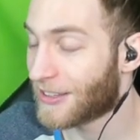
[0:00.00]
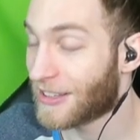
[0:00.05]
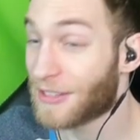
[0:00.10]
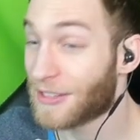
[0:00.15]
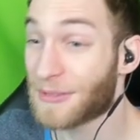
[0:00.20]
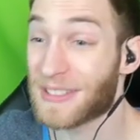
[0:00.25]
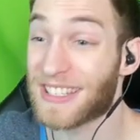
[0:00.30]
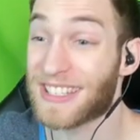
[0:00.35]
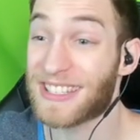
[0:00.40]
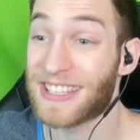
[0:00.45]
This
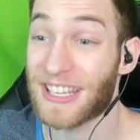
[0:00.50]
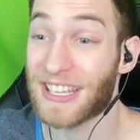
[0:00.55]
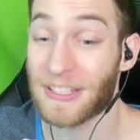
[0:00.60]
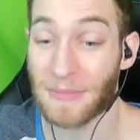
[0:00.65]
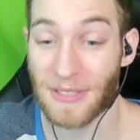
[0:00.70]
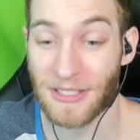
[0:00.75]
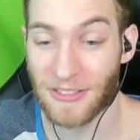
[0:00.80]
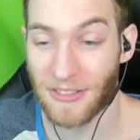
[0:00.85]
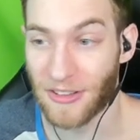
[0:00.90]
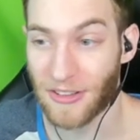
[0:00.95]
one's six
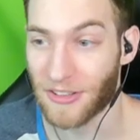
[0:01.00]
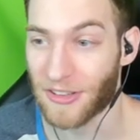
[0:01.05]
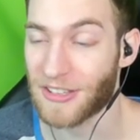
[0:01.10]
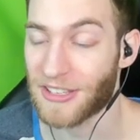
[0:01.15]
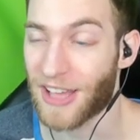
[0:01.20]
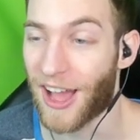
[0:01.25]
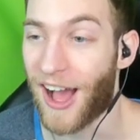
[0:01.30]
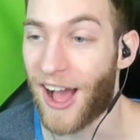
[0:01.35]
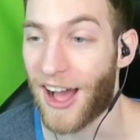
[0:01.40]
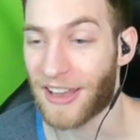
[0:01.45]
minutes long. Good
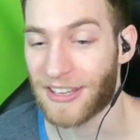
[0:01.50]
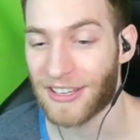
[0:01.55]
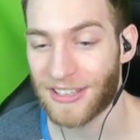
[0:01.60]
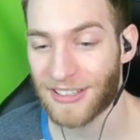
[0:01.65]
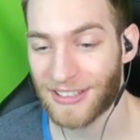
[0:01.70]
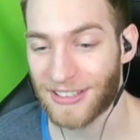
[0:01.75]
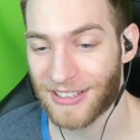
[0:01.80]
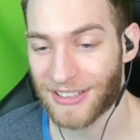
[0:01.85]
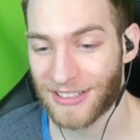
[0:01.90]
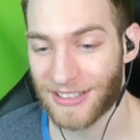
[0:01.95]
God.
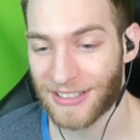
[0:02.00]
about